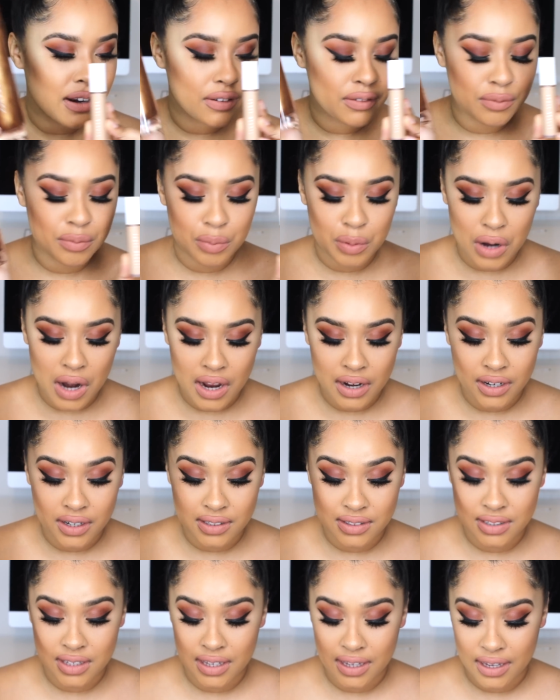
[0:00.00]
of
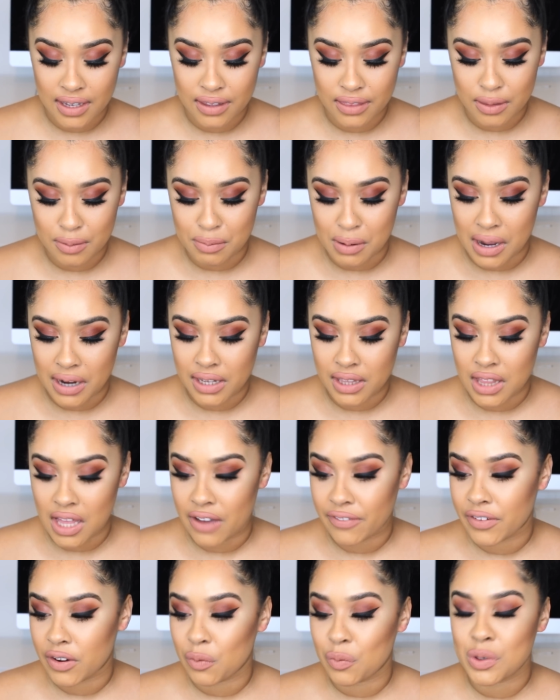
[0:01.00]
products in the Body
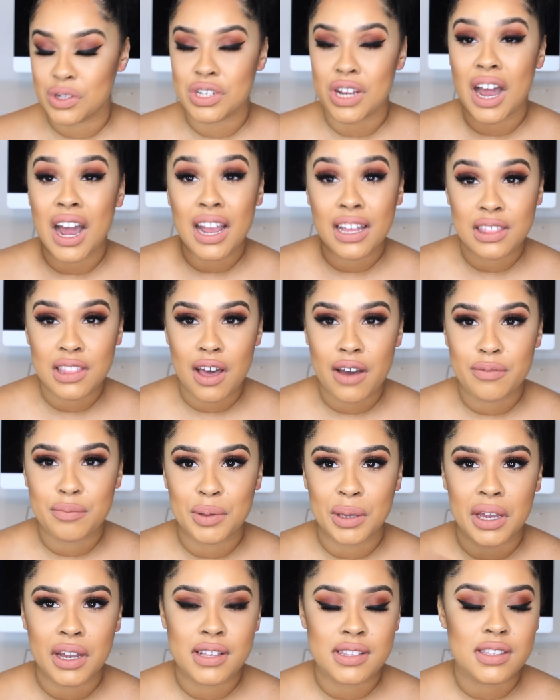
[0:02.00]
Lava which I love
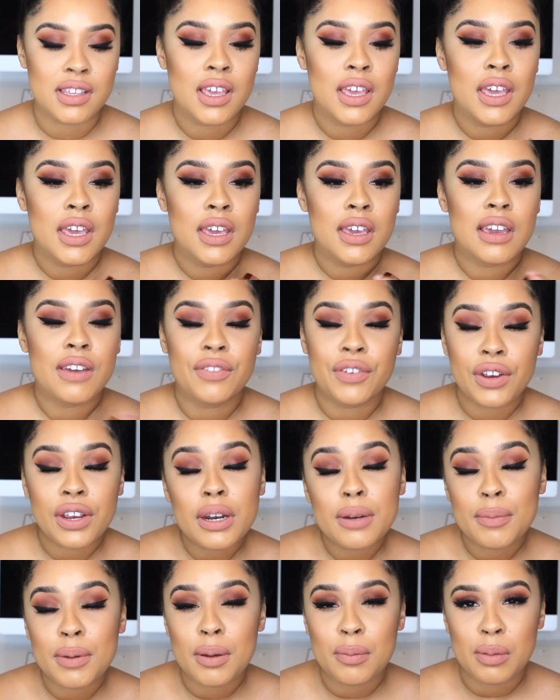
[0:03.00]
because if you're
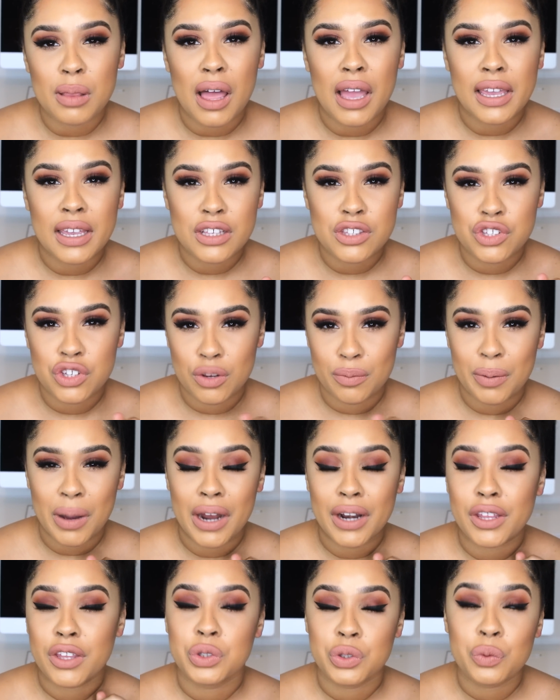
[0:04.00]
gonna be applying it to your
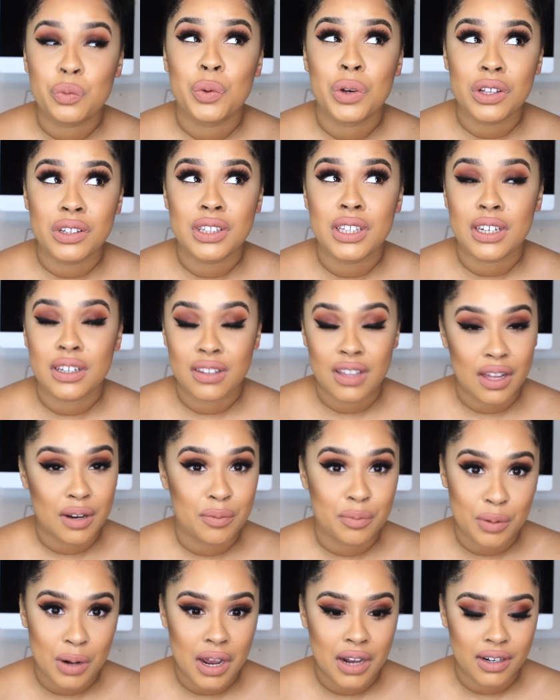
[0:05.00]
body you will need a lot
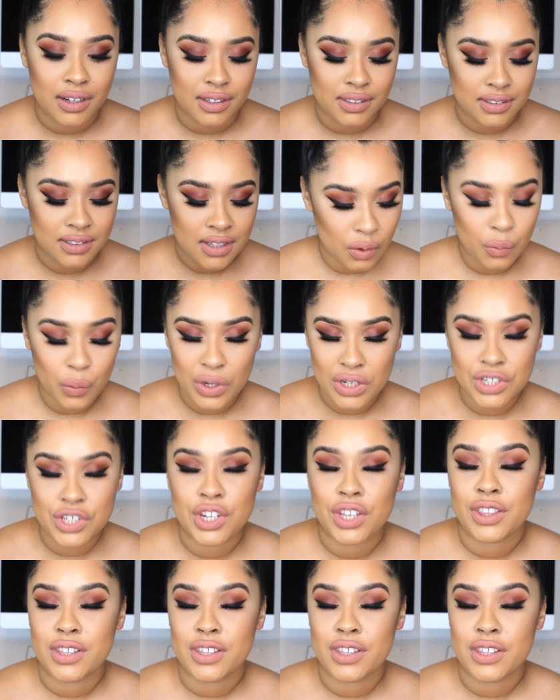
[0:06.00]
of product which in